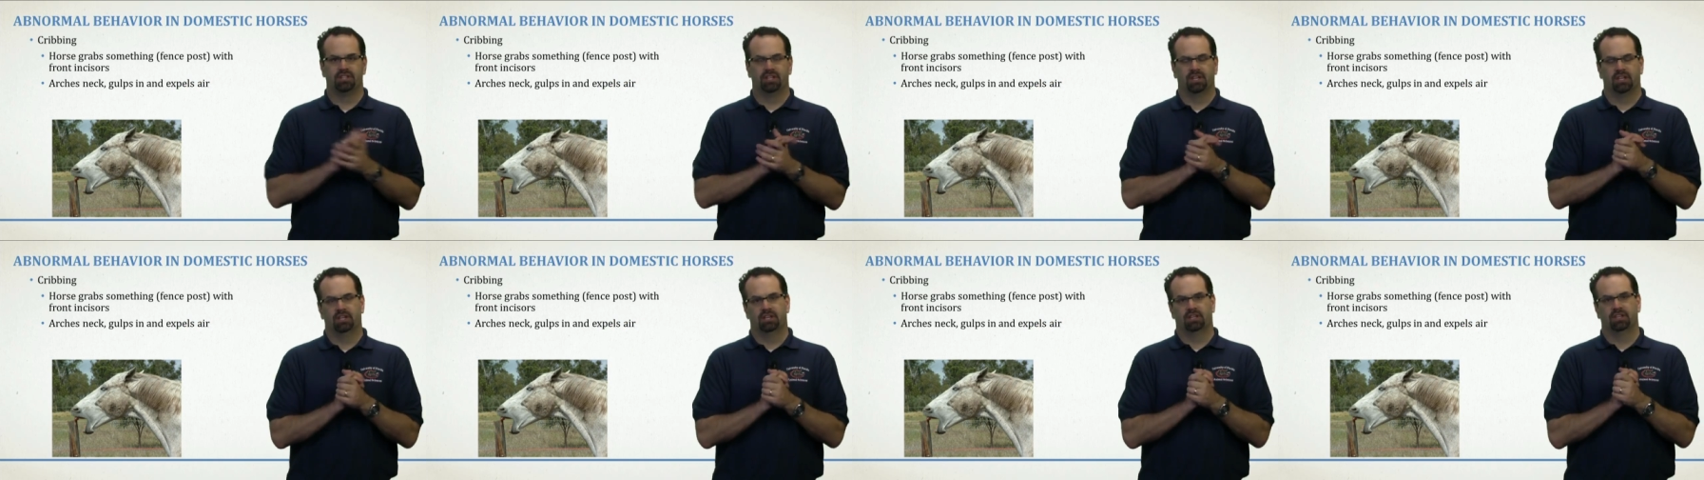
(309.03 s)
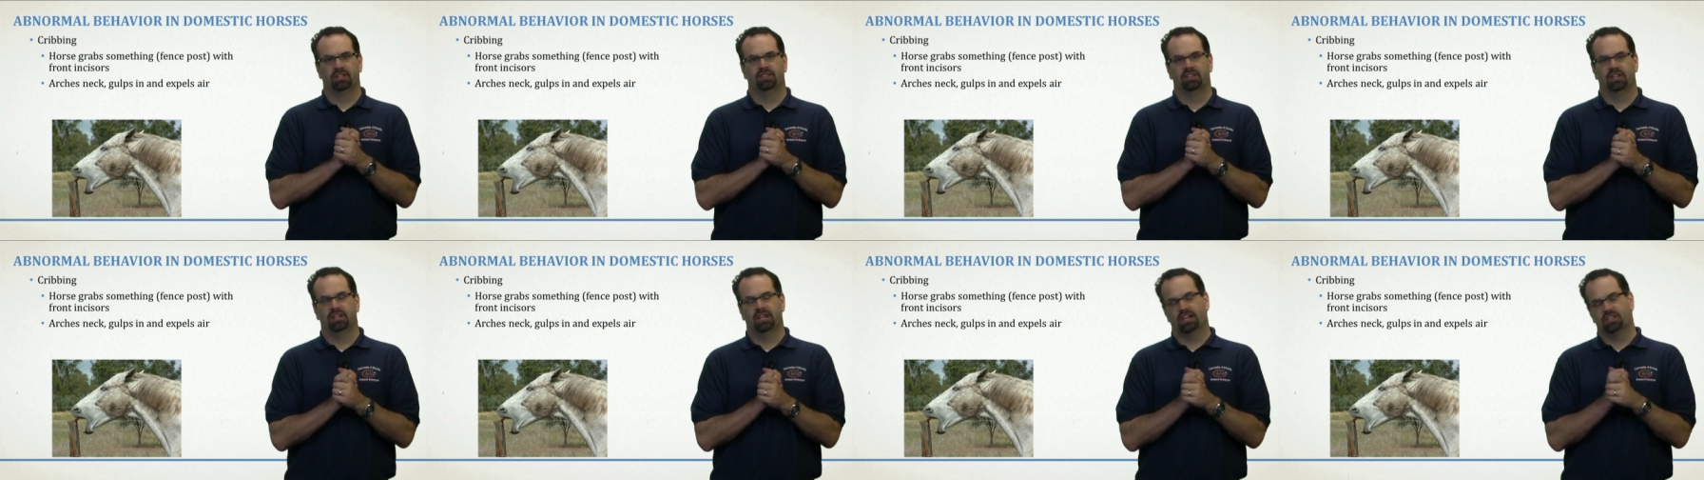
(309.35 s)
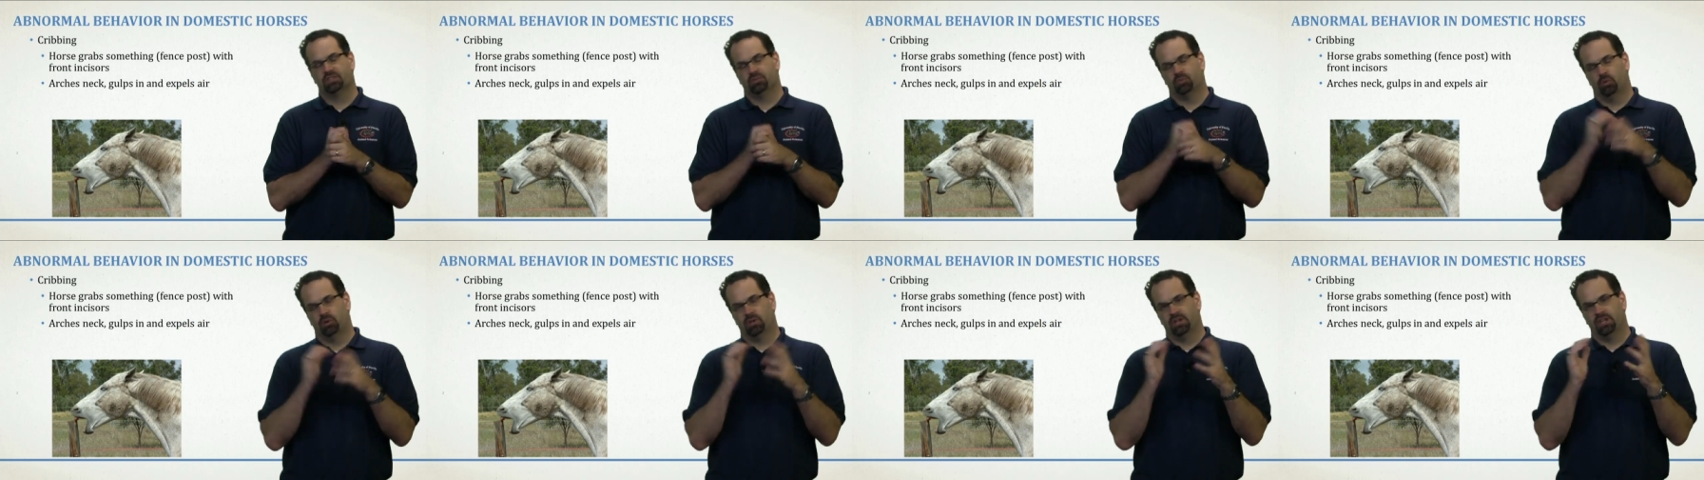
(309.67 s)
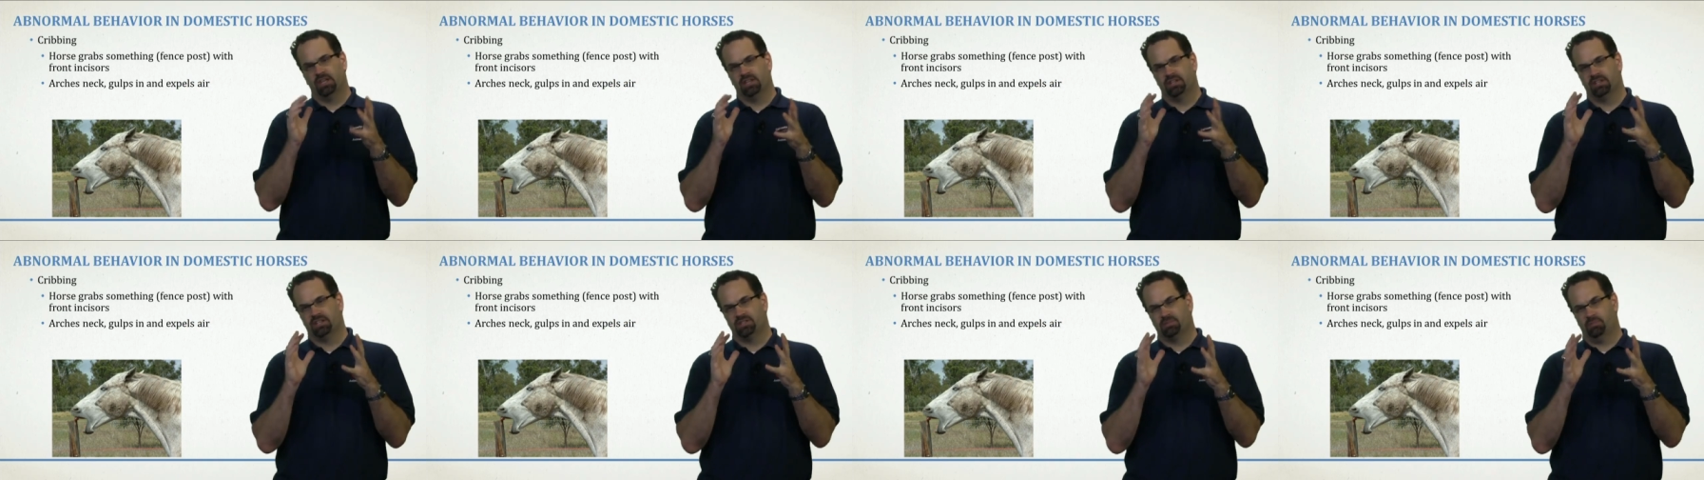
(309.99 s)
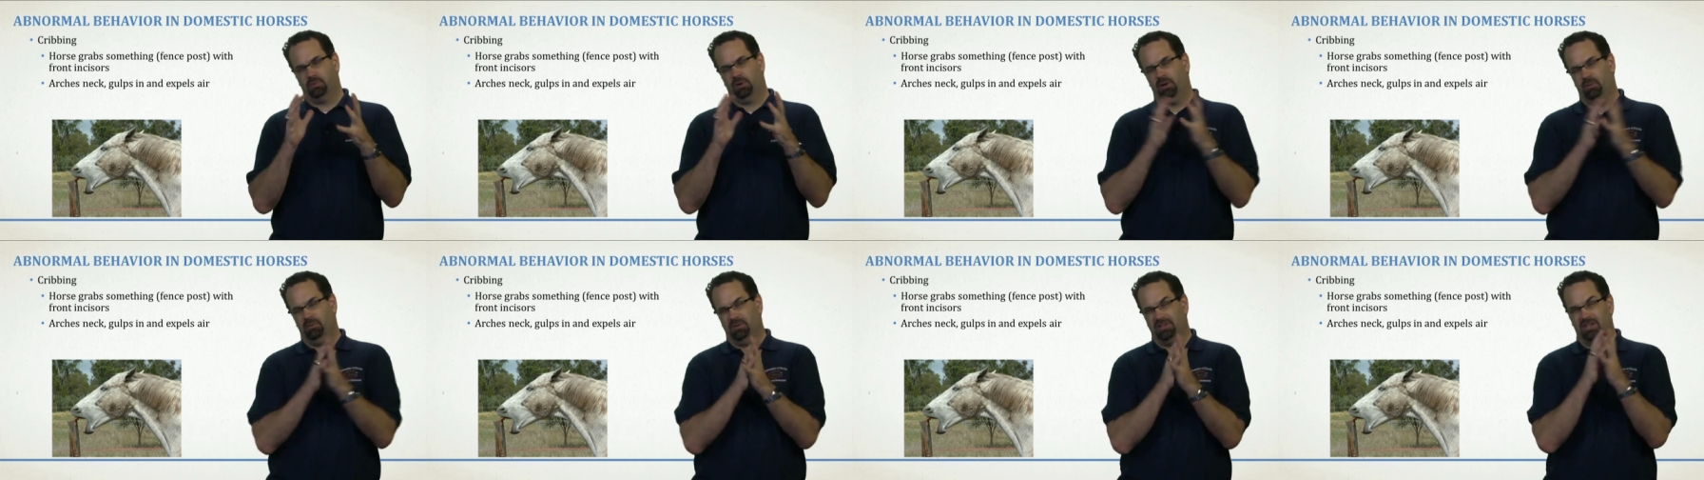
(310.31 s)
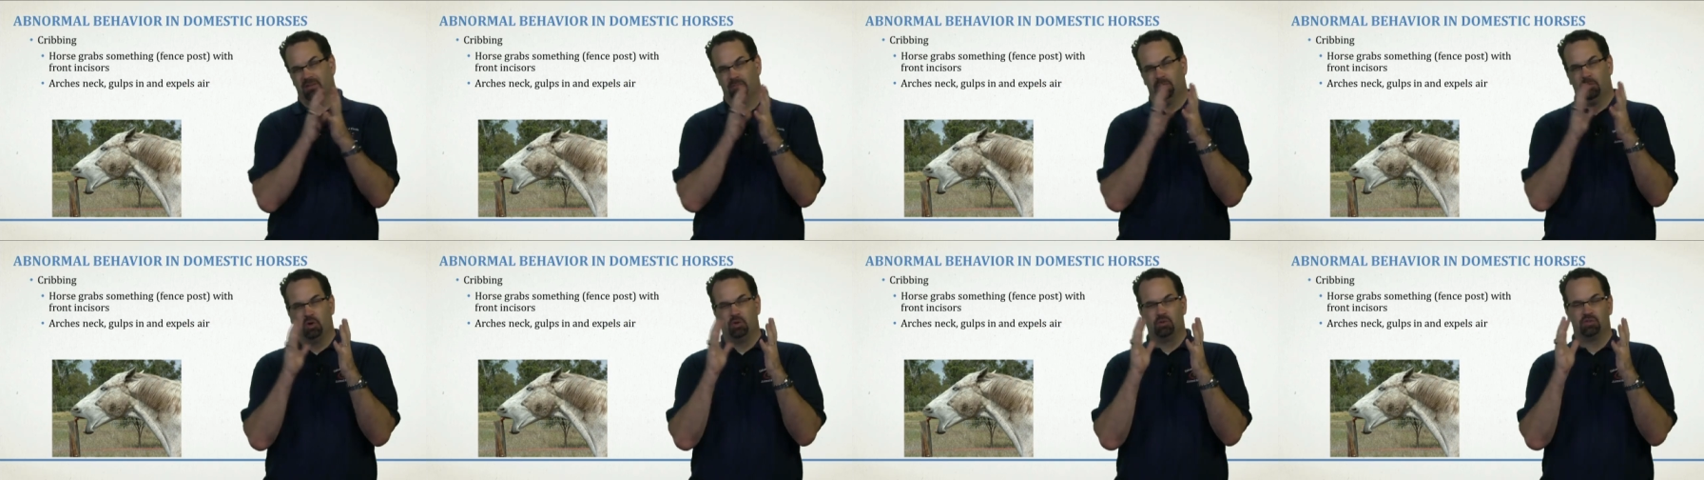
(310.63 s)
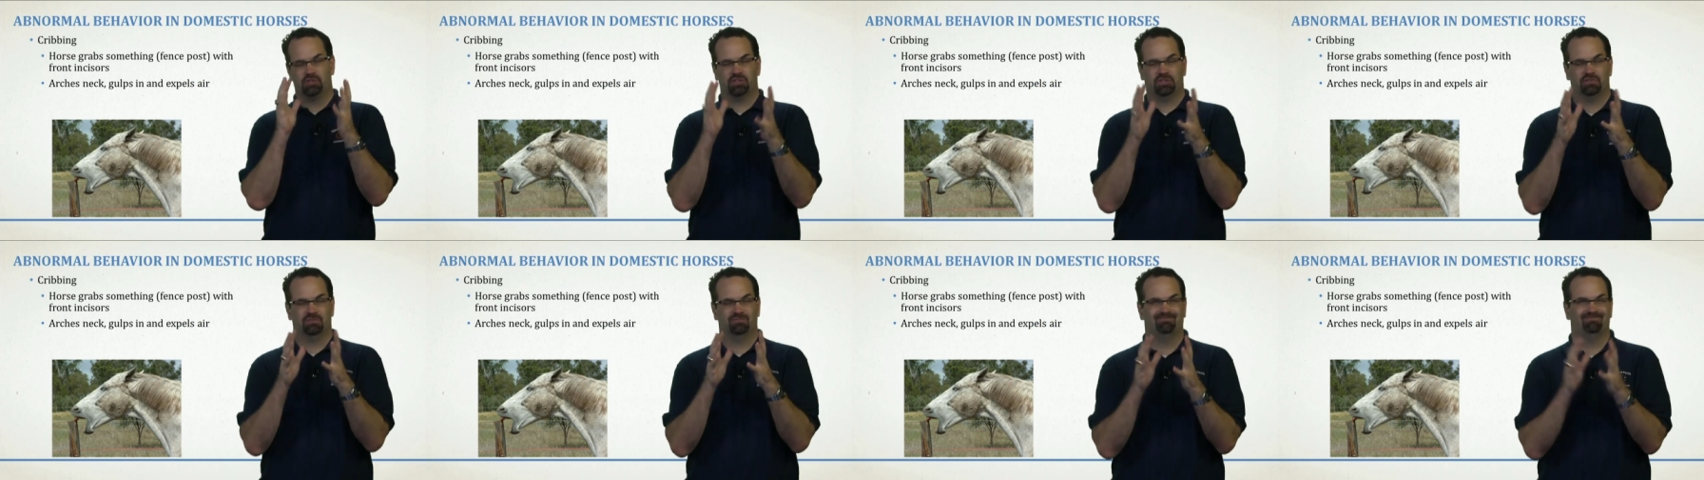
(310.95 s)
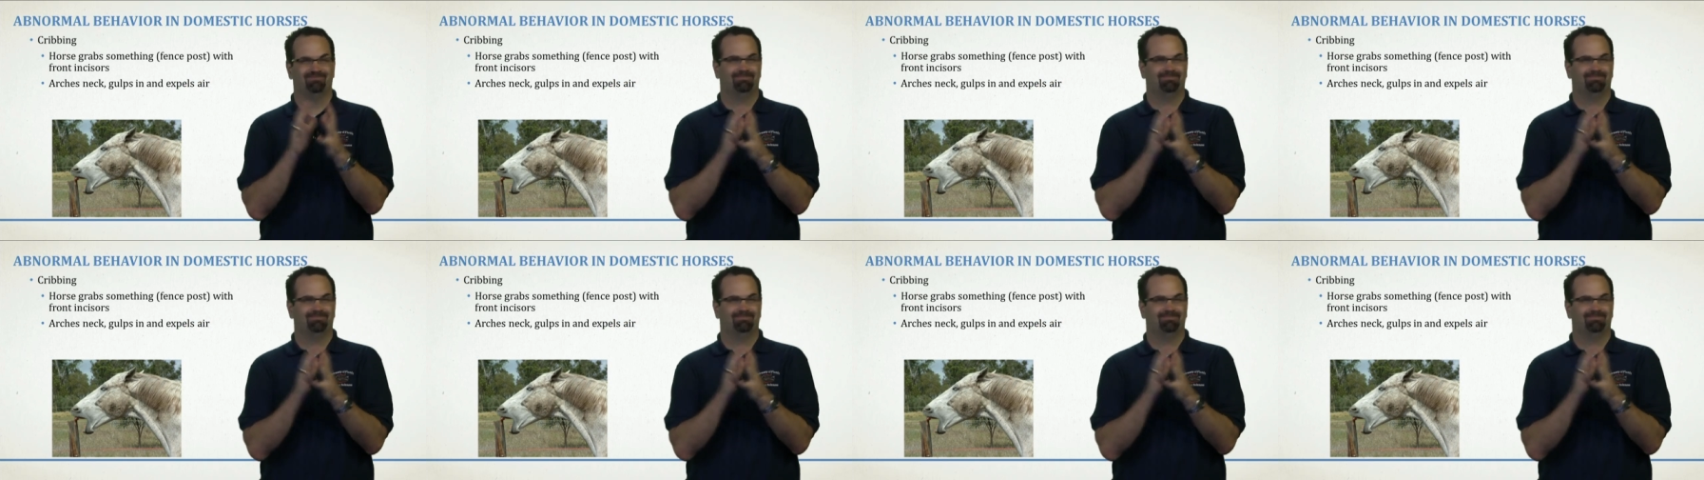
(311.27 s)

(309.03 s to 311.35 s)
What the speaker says: the next one that's probably the most,